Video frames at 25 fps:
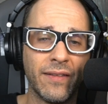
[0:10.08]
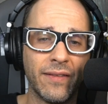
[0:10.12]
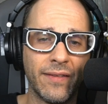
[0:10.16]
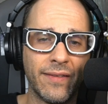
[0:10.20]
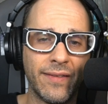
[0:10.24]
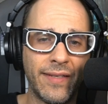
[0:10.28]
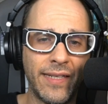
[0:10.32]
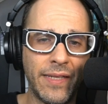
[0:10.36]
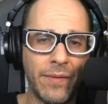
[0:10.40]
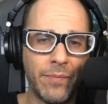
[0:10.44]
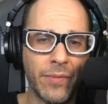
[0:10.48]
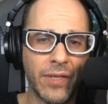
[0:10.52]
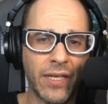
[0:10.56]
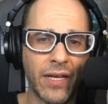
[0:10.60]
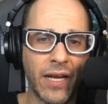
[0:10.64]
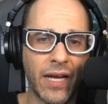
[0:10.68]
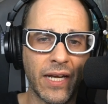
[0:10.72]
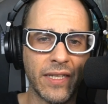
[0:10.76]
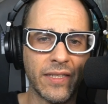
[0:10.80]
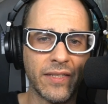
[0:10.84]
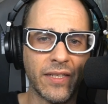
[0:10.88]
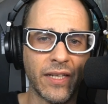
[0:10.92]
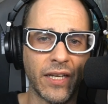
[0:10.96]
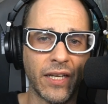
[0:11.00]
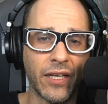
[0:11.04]

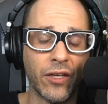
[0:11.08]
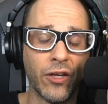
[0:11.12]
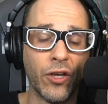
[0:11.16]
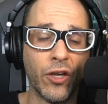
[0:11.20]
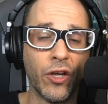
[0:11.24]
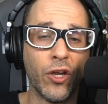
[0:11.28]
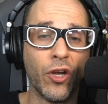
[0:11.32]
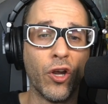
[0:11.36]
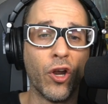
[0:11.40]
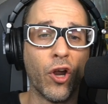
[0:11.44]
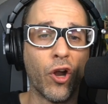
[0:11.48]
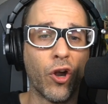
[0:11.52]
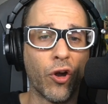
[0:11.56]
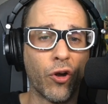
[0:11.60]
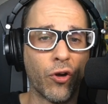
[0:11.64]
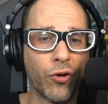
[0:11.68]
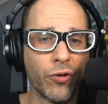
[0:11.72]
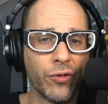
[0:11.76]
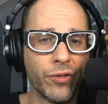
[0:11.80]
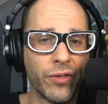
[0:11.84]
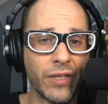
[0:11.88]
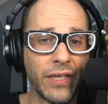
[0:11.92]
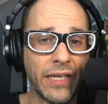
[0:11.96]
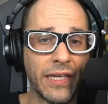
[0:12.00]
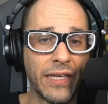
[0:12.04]
demonizing
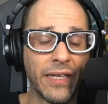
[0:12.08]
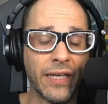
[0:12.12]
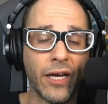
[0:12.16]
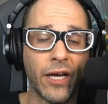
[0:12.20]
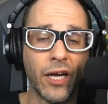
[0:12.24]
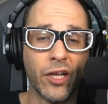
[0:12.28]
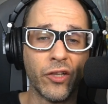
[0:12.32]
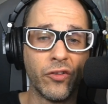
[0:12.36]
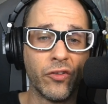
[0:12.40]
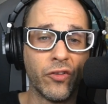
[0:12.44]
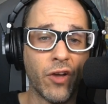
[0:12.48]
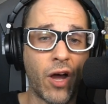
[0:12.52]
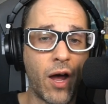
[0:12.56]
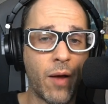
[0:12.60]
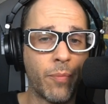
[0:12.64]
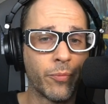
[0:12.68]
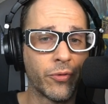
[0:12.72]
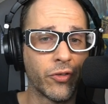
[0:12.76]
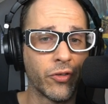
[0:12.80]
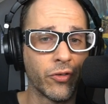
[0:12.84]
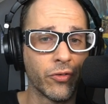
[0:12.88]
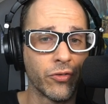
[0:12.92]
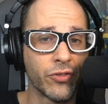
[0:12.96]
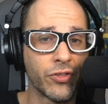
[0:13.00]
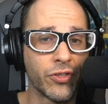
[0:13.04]
early
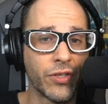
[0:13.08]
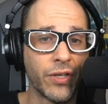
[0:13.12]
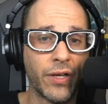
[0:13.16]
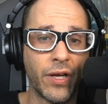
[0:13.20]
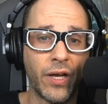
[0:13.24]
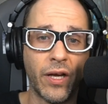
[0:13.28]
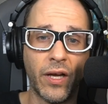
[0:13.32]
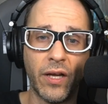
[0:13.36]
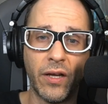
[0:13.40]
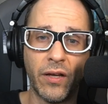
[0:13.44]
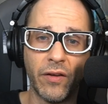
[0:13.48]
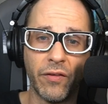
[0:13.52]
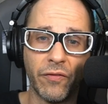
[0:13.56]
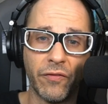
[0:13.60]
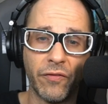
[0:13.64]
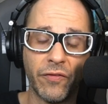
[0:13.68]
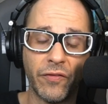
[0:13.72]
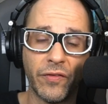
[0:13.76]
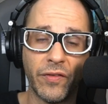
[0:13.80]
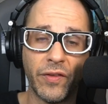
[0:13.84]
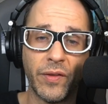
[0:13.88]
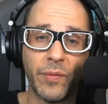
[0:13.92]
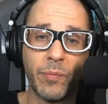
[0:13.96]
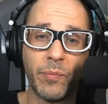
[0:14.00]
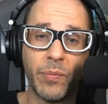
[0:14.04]
adopters of
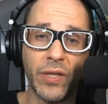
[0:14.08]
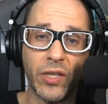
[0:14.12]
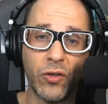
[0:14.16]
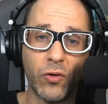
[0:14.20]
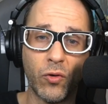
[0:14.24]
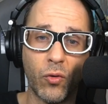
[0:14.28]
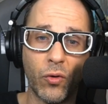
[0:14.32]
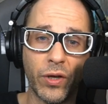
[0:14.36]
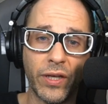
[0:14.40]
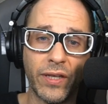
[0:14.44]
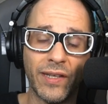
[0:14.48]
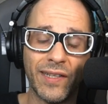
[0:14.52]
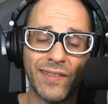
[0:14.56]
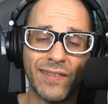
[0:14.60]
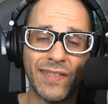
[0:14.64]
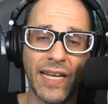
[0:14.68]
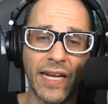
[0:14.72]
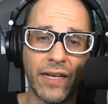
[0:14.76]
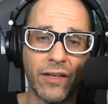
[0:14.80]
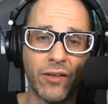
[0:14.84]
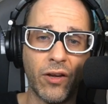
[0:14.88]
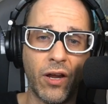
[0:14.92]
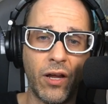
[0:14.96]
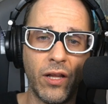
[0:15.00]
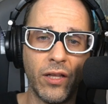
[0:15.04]
Bitcoin
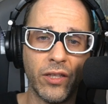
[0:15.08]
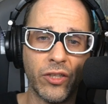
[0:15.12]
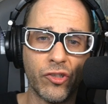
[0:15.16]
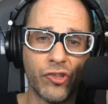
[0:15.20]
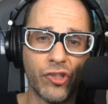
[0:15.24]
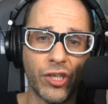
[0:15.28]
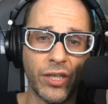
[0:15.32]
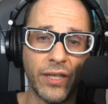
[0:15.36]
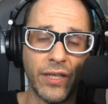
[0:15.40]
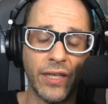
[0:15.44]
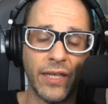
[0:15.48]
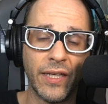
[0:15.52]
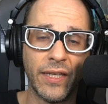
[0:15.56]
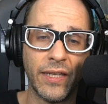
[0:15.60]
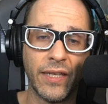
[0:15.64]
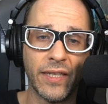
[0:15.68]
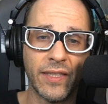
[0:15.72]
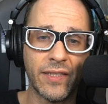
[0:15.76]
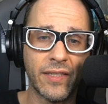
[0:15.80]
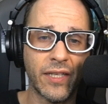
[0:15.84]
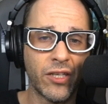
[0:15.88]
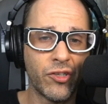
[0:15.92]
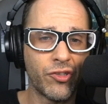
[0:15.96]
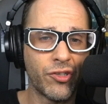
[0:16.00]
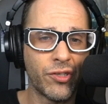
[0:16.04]
technology,
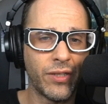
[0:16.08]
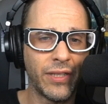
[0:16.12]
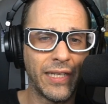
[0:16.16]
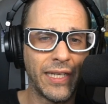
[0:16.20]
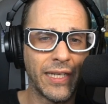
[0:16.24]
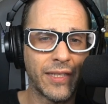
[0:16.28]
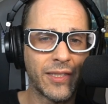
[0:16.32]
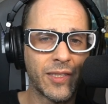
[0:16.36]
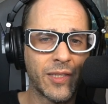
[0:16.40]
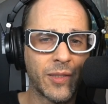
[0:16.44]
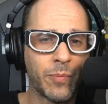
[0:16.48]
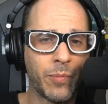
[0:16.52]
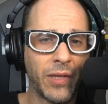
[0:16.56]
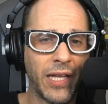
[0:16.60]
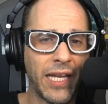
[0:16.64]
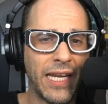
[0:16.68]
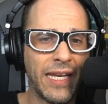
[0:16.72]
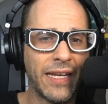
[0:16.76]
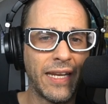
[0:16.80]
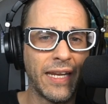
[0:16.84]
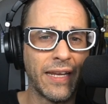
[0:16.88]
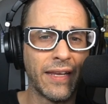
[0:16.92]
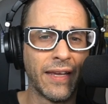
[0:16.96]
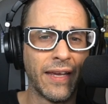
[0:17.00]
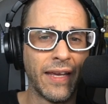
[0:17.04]
essentially
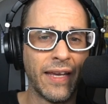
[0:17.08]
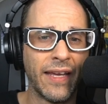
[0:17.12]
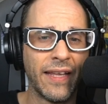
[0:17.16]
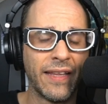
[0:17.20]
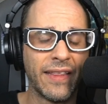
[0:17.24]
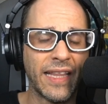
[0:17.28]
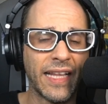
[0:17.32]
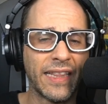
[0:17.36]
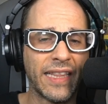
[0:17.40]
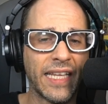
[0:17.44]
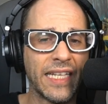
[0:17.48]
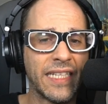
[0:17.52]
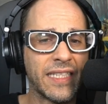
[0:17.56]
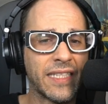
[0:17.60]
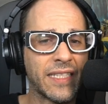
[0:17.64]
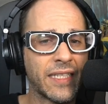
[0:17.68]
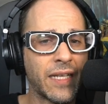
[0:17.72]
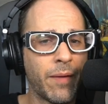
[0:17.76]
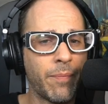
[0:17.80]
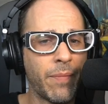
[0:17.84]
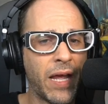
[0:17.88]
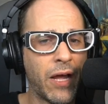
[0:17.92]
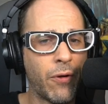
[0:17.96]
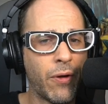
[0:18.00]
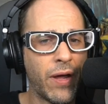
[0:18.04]
explaining that they
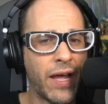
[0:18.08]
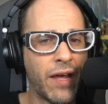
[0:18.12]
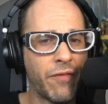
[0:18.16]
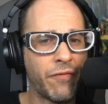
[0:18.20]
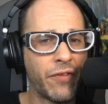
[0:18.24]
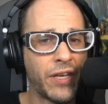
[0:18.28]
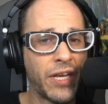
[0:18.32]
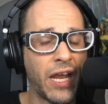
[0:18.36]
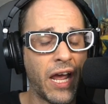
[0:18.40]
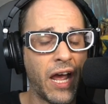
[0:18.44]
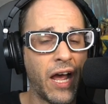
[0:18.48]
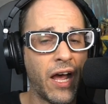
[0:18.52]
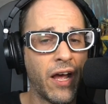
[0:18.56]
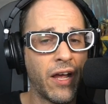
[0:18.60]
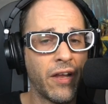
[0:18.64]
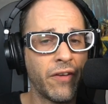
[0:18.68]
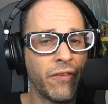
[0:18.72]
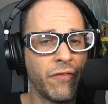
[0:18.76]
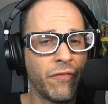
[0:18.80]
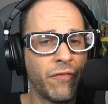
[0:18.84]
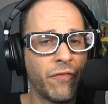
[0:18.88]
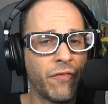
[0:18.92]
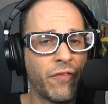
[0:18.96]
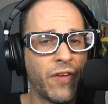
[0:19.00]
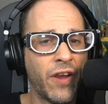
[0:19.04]
somehow have an
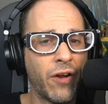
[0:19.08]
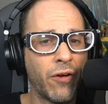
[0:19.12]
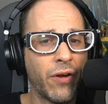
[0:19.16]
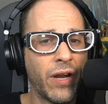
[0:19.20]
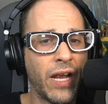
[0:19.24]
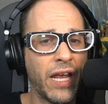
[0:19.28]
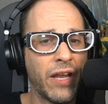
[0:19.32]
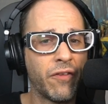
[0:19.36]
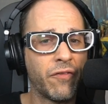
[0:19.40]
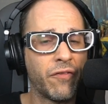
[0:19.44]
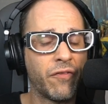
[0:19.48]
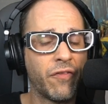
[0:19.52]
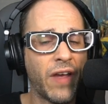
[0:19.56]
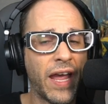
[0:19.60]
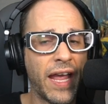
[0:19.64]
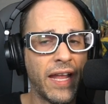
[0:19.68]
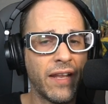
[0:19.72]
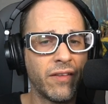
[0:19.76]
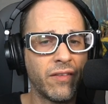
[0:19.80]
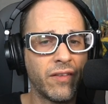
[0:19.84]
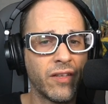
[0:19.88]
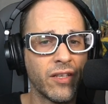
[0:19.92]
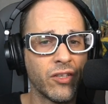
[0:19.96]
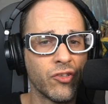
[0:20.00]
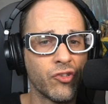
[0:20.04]
unfair
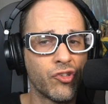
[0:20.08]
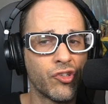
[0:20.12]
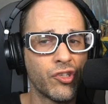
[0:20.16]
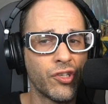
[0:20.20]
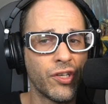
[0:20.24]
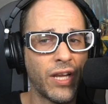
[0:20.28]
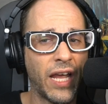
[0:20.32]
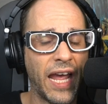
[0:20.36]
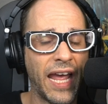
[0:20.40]
advantage.